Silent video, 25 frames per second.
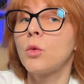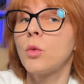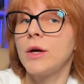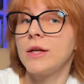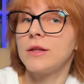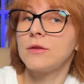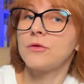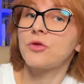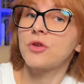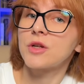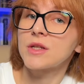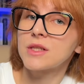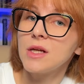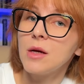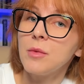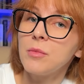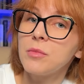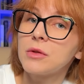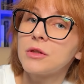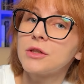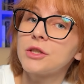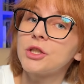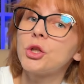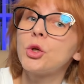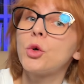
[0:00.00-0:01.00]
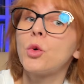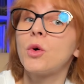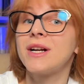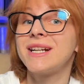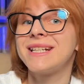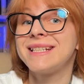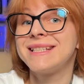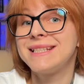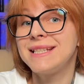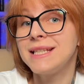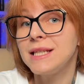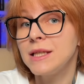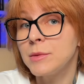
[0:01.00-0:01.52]
when, for example, you are
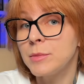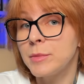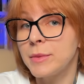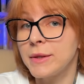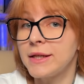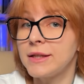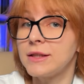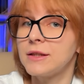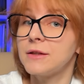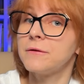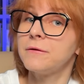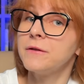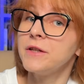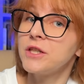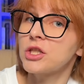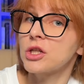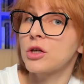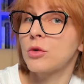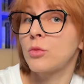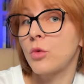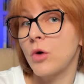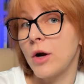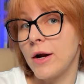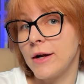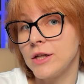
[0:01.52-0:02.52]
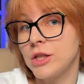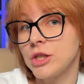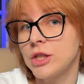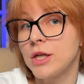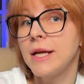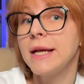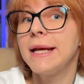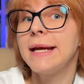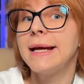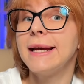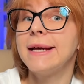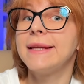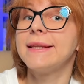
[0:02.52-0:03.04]
deep in a feature branch
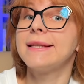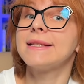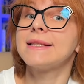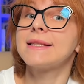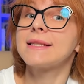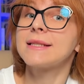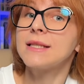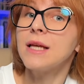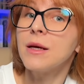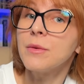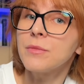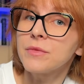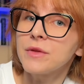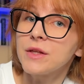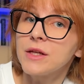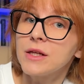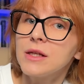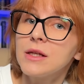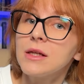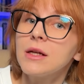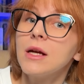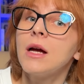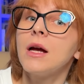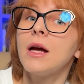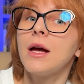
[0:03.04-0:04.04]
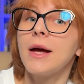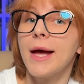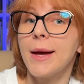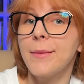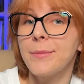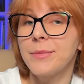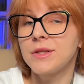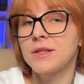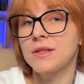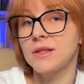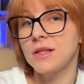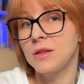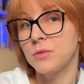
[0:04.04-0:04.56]
and then something
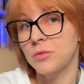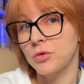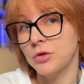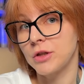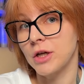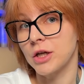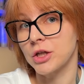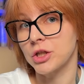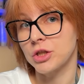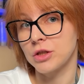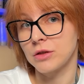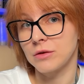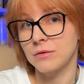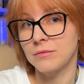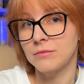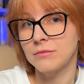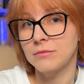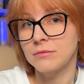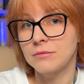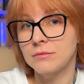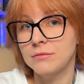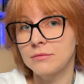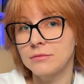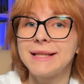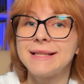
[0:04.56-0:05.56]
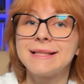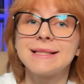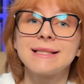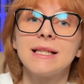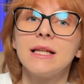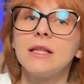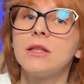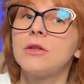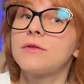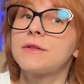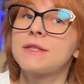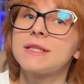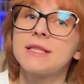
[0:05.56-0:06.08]
happens in production.
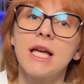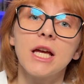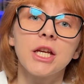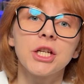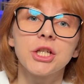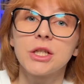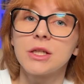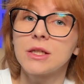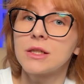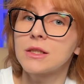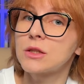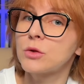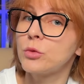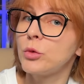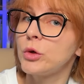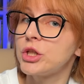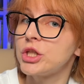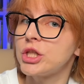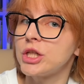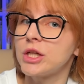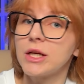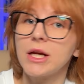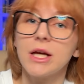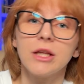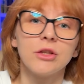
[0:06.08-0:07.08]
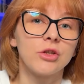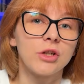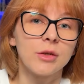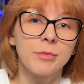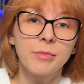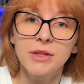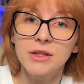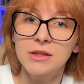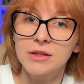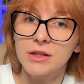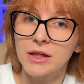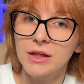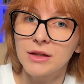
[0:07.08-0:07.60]
Instead of stashing, switching, and
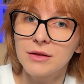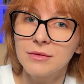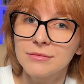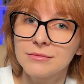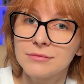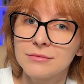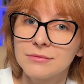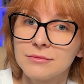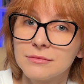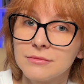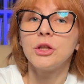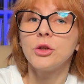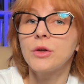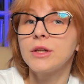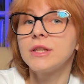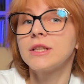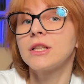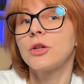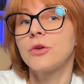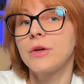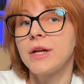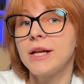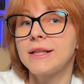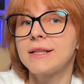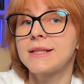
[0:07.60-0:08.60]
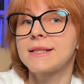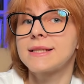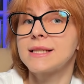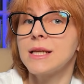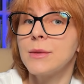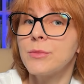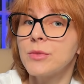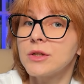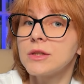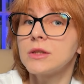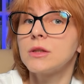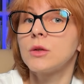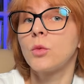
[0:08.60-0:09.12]
rebuilding, you can create a
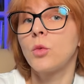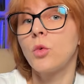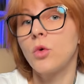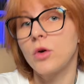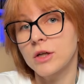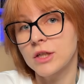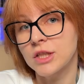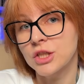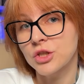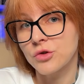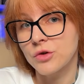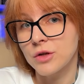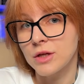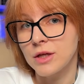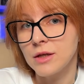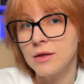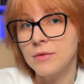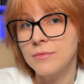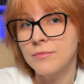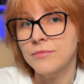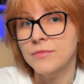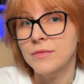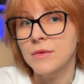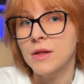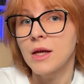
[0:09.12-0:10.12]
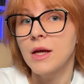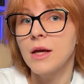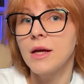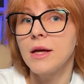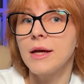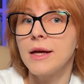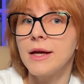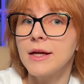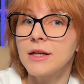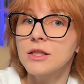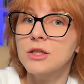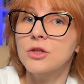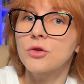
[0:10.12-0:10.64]
separate work tree
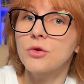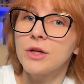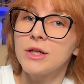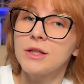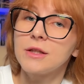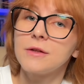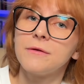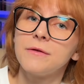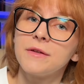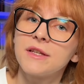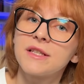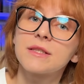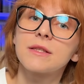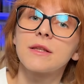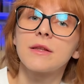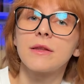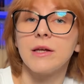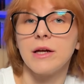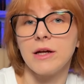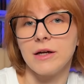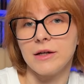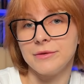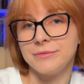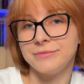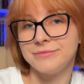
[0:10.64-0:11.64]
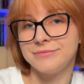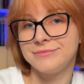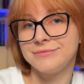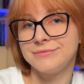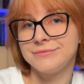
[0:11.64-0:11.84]
and create a fix there.